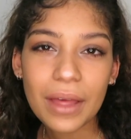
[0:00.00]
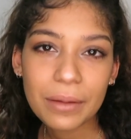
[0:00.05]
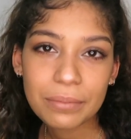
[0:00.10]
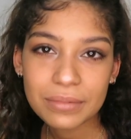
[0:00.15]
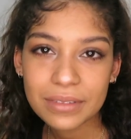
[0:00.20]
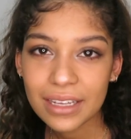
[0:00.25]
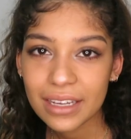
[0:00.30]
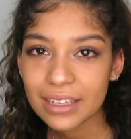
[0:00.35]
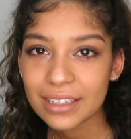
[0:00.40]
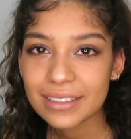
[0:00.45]

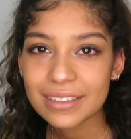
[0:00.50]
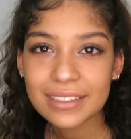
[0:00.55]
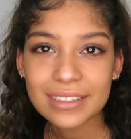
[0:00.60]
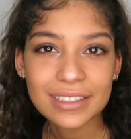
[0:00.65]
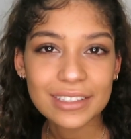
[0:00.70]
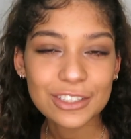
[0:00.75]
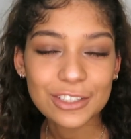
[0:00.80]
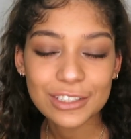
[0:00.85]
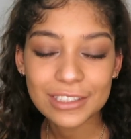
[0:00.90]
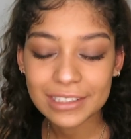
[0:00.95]
updates
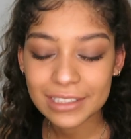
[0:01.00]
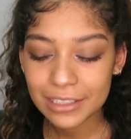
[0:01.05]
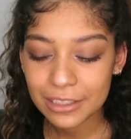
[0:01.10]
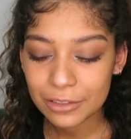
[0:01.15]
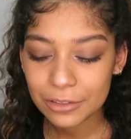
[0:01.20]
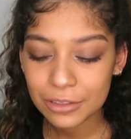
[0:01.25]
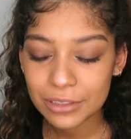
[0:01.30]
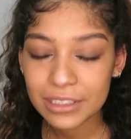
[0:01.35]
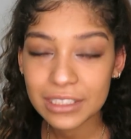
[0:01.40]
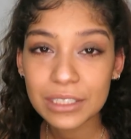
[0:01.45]
and just
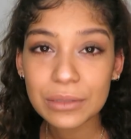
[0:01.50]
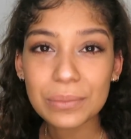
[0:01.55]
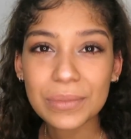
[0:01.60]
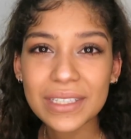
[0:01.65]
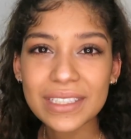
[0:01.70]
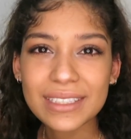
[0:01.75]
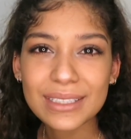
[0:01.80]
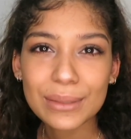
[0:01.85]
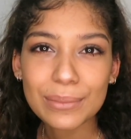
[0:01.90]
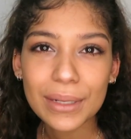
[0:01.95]
little
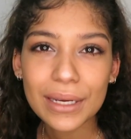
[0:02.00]
tidbits